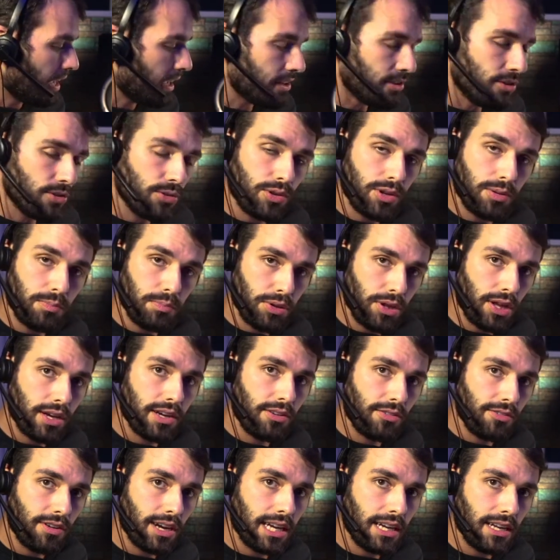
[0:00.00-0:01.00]
you can plug
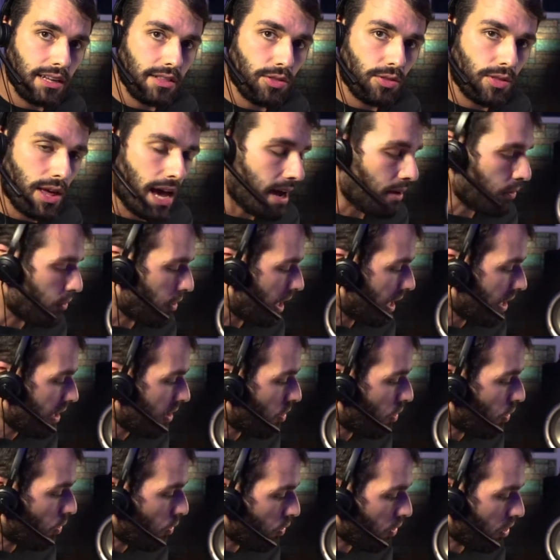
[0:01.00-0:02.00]
it right in that way,
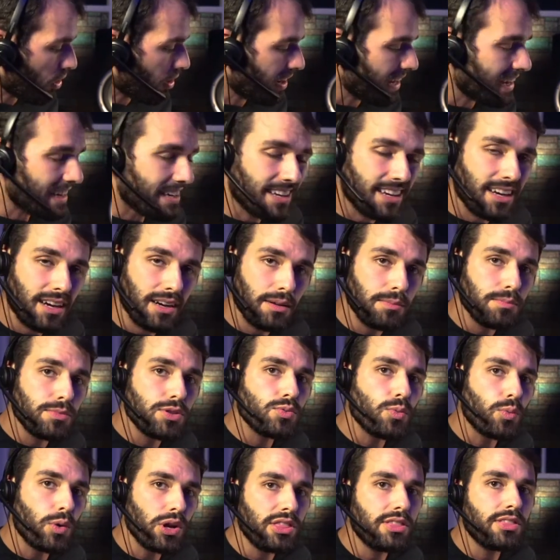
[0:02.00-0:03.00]
or it
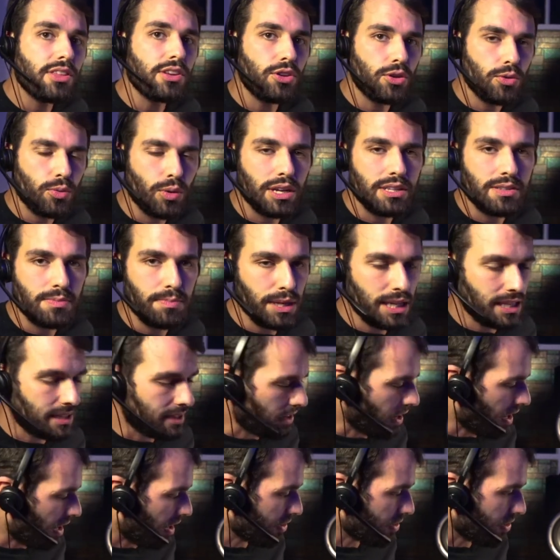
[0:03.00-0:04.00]
comes with the USB
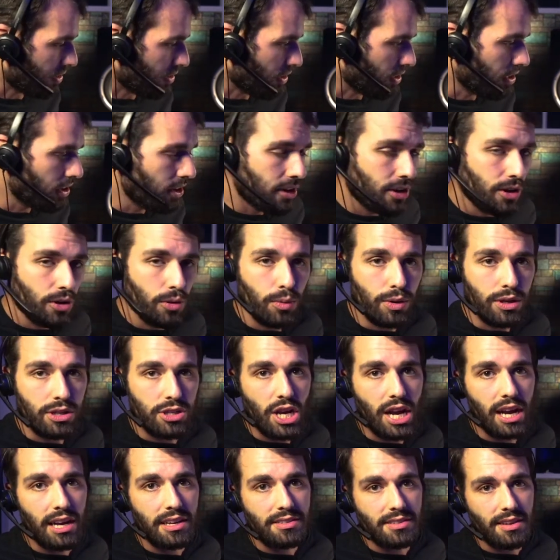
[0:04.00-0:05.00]
dongle, which
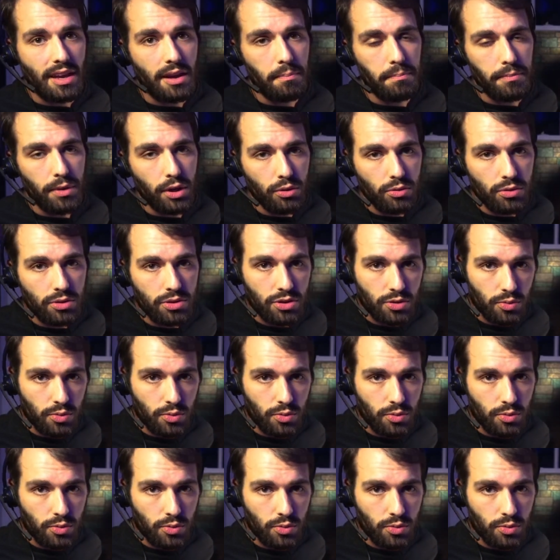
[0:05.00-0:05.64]
has a mute